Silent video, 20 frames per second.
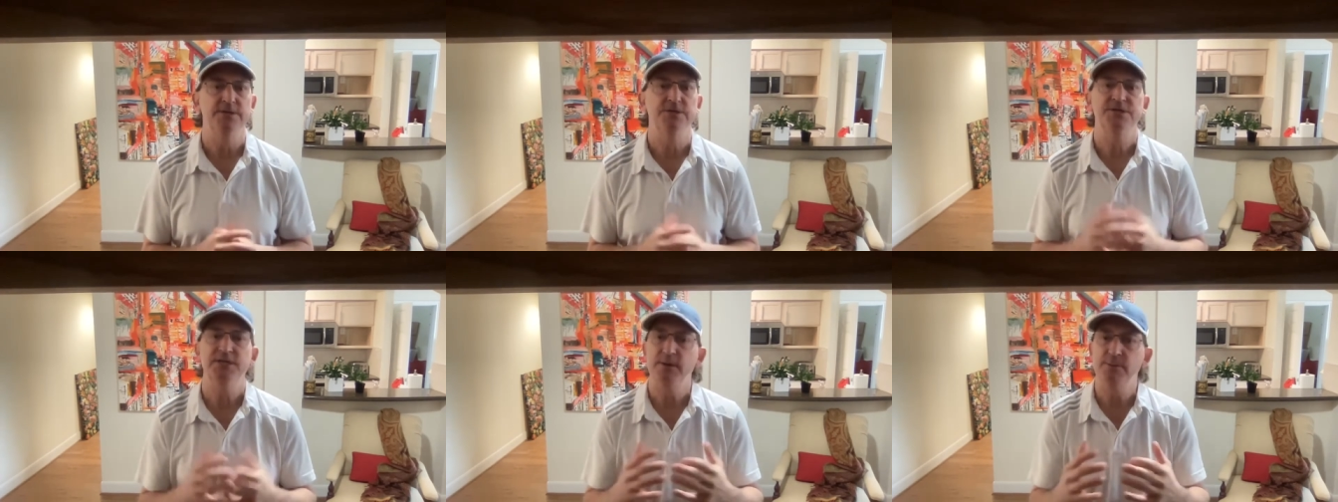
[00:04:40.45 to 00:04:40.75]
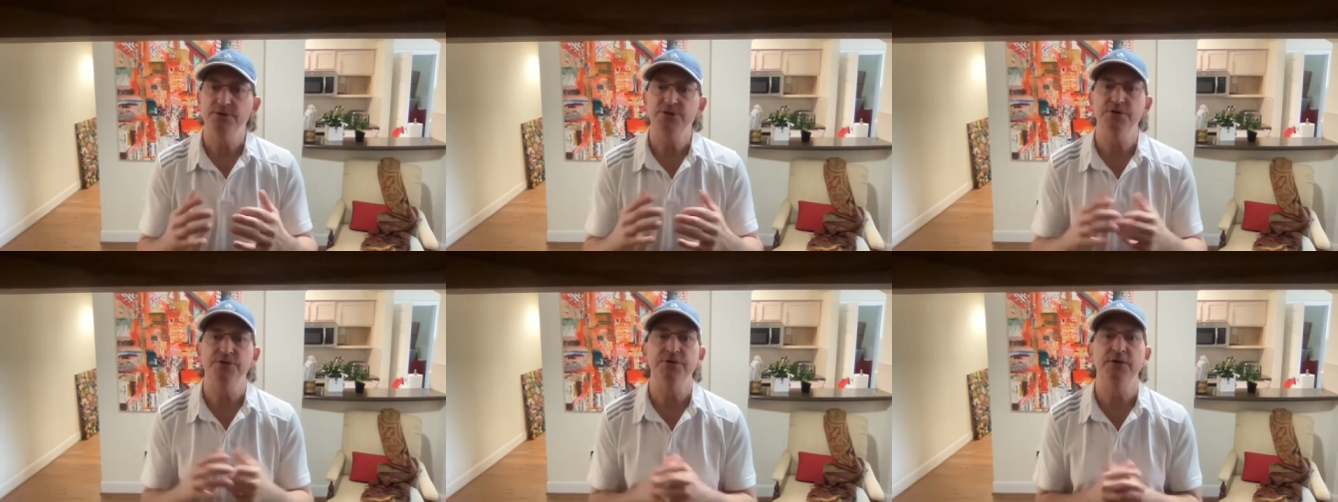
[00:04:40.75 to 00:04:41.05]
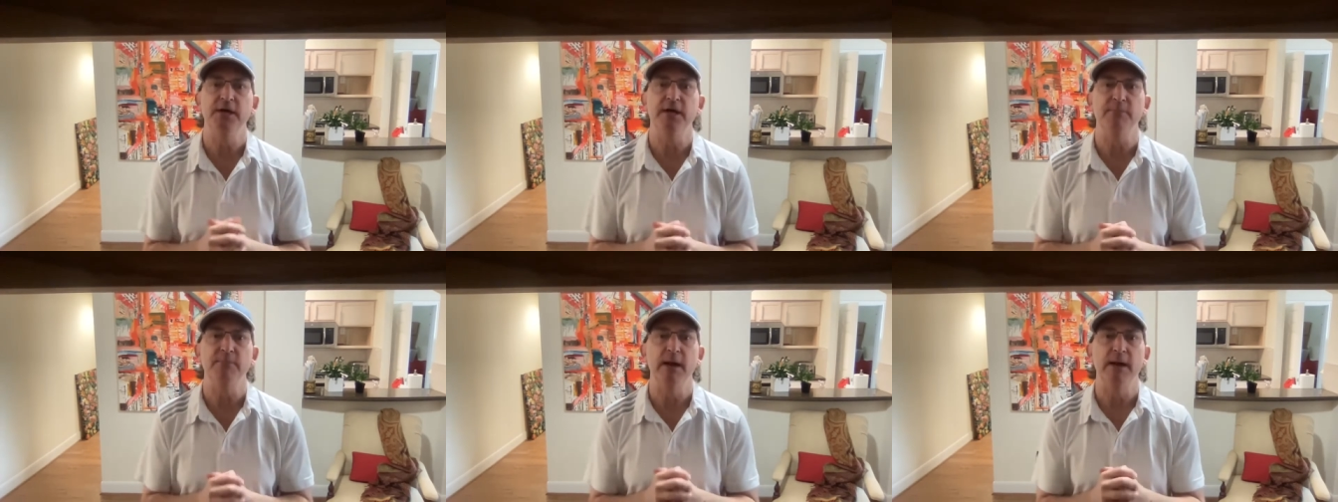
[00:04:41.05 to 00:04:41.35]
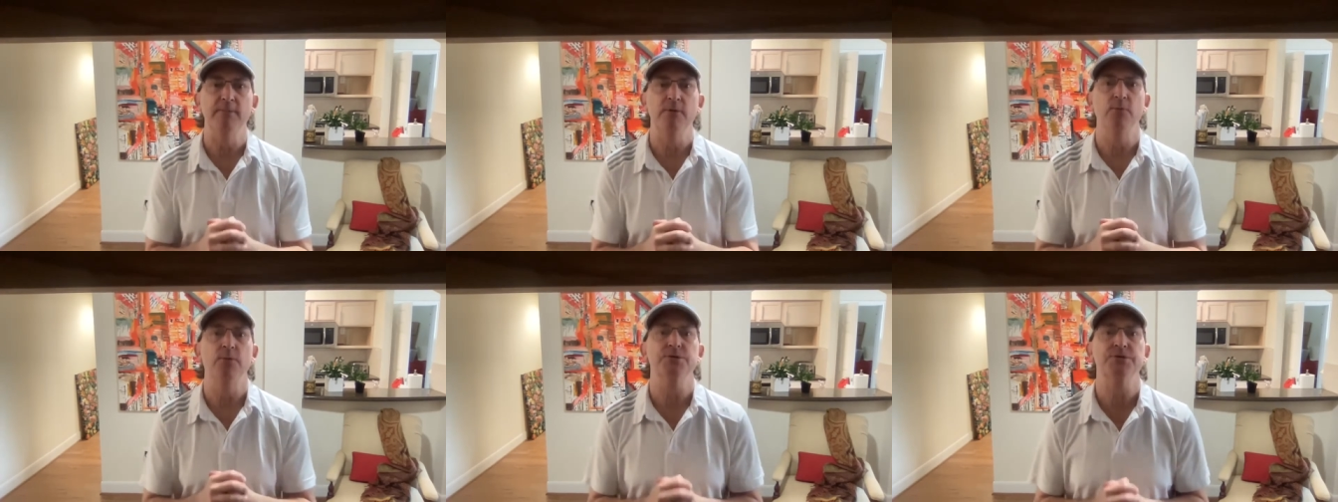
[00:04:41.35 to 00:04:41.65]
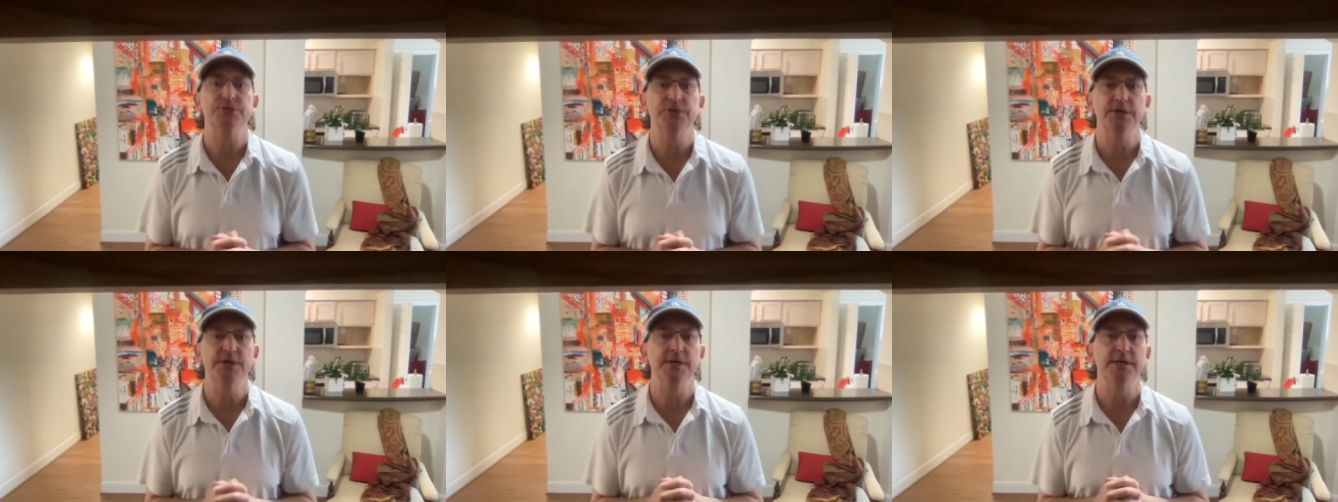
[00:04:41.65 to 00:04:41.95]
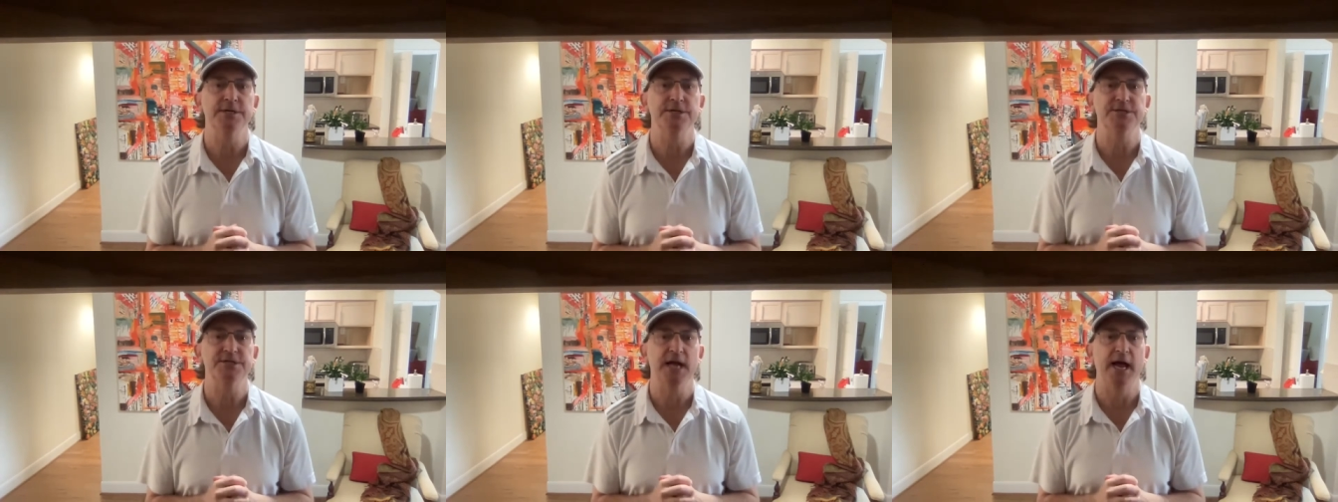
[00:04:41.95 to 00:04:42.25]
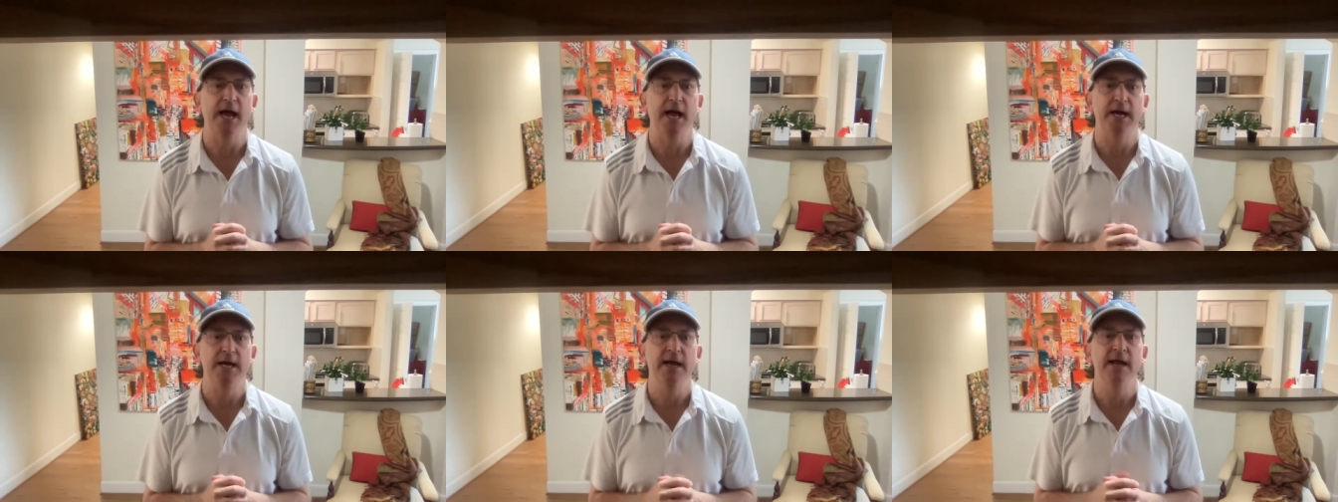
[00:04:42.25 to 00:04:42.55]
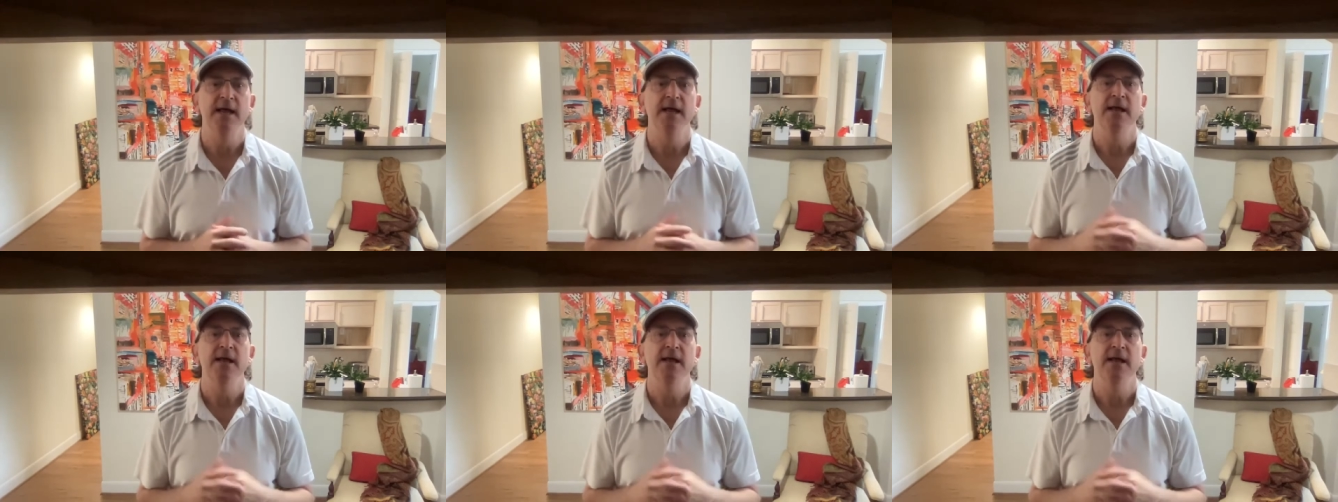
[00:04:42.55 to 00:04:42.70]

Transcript: See what you think. Maybe we'll see you inside.